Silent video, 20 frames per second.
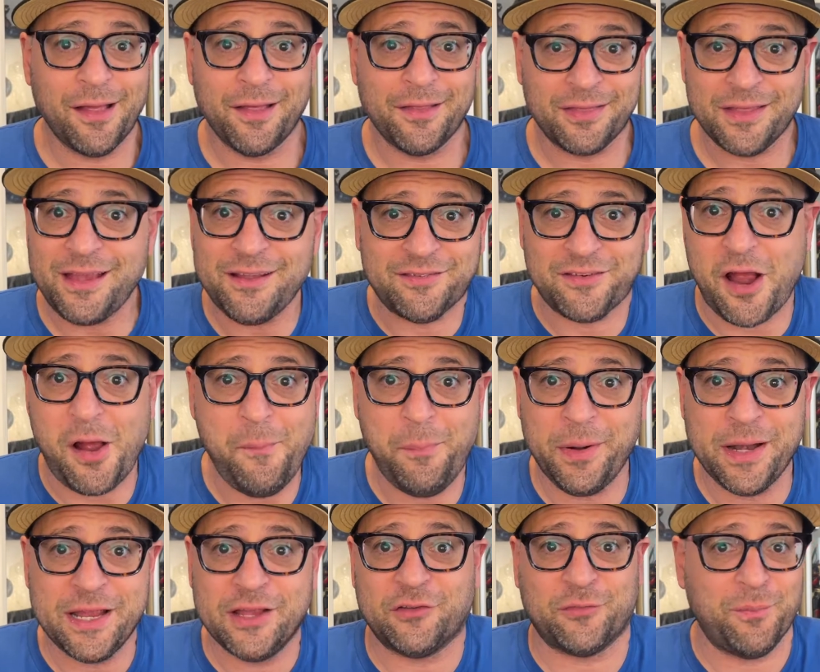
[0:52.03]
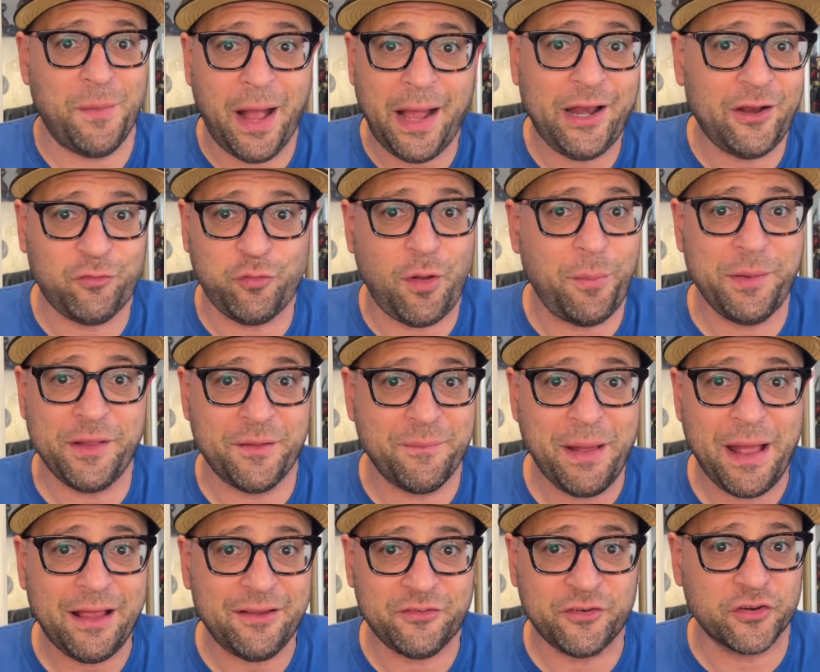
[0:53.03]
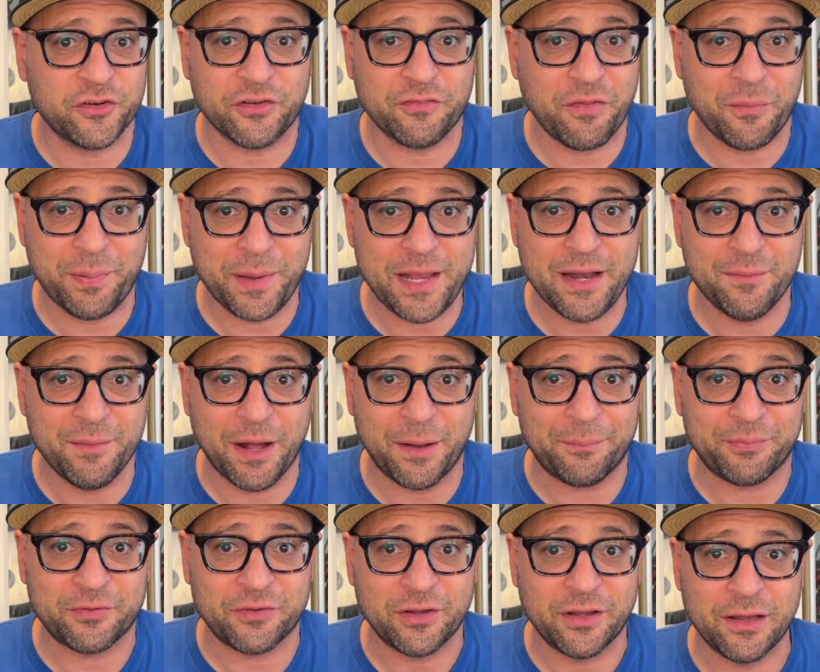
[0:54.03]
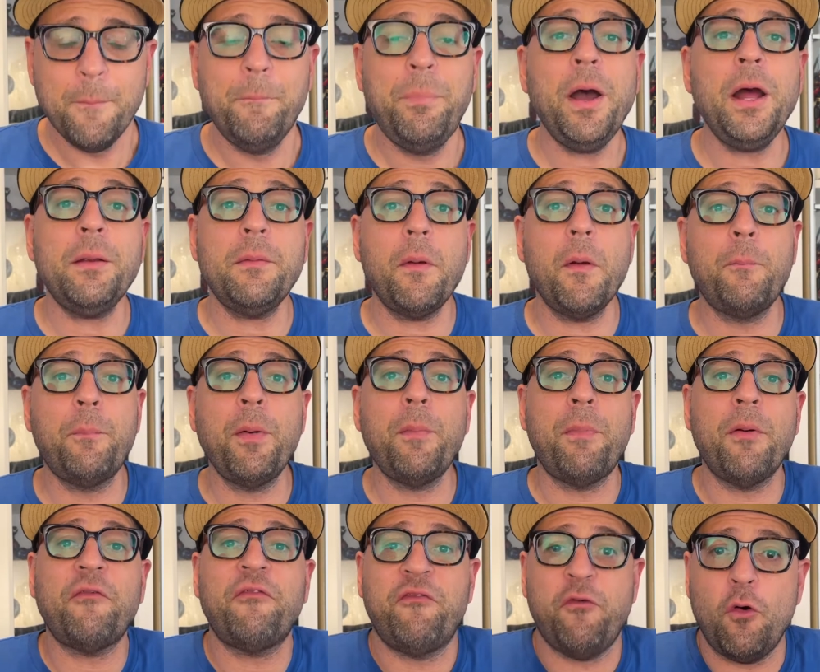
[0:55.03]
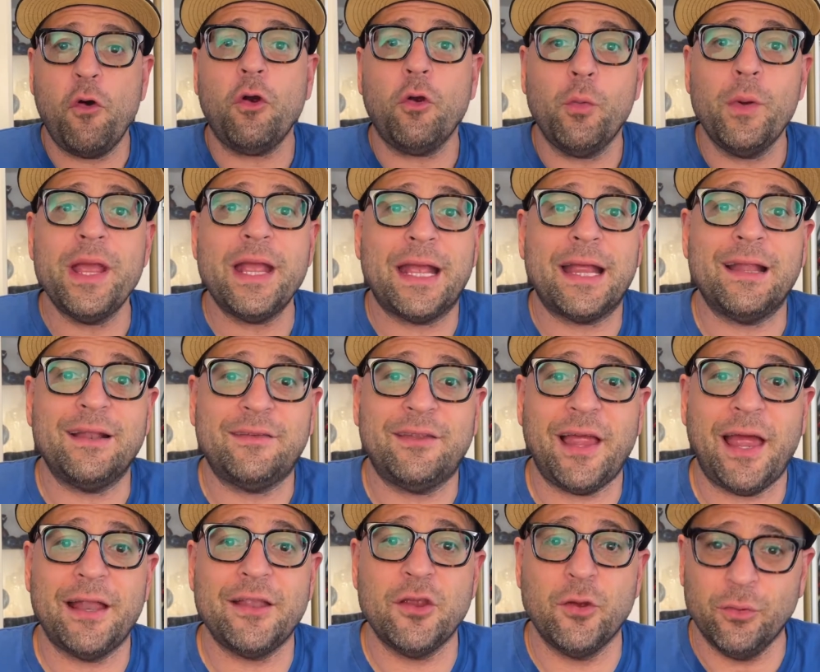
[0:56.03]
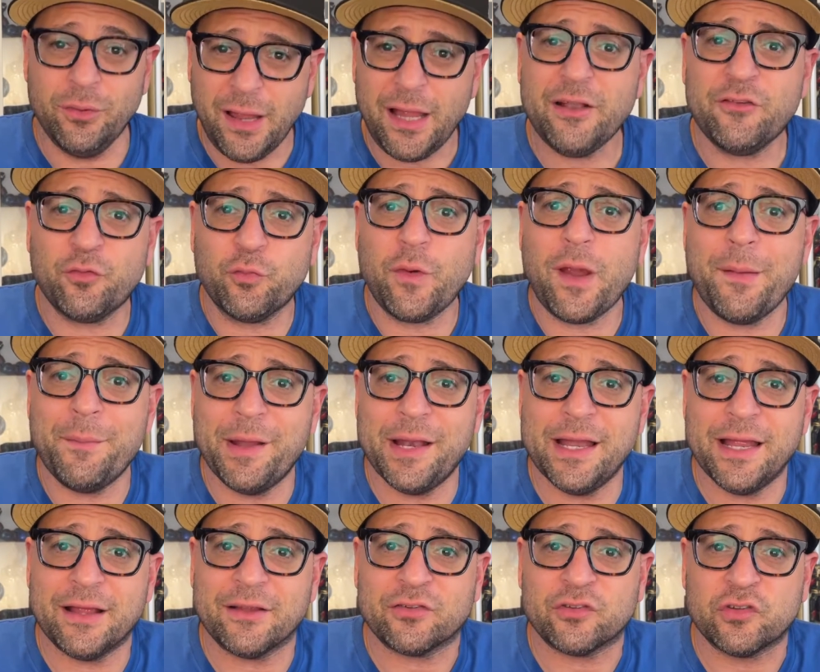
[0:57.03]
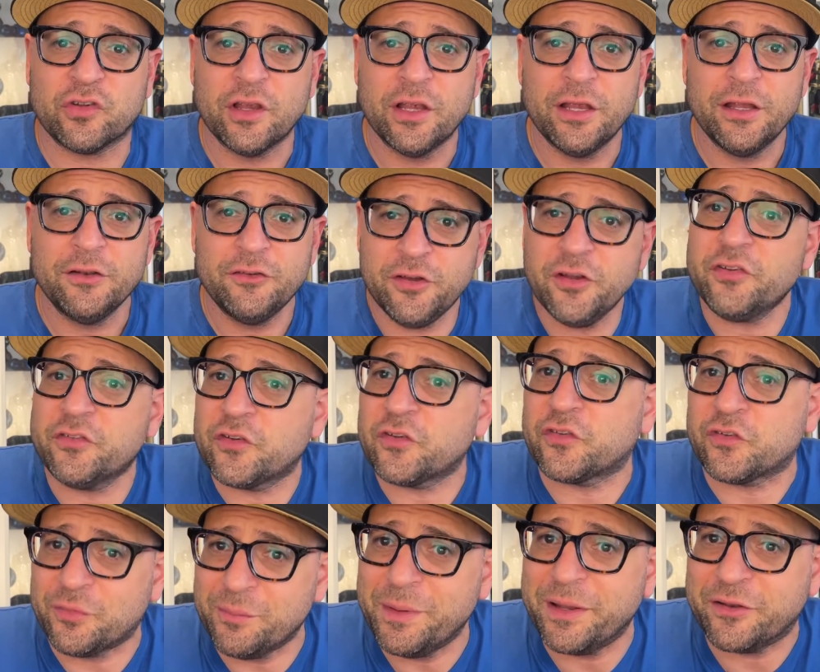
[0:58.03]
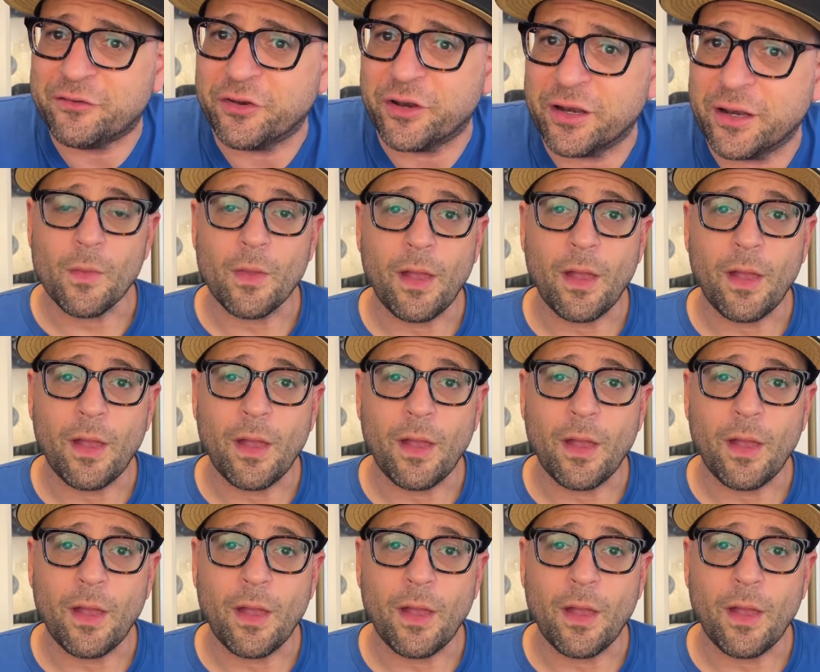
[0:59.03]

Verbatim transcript: These companies might as well be the masters of the beat 'em ups. But before we continue, let's reminisce just a smidgen.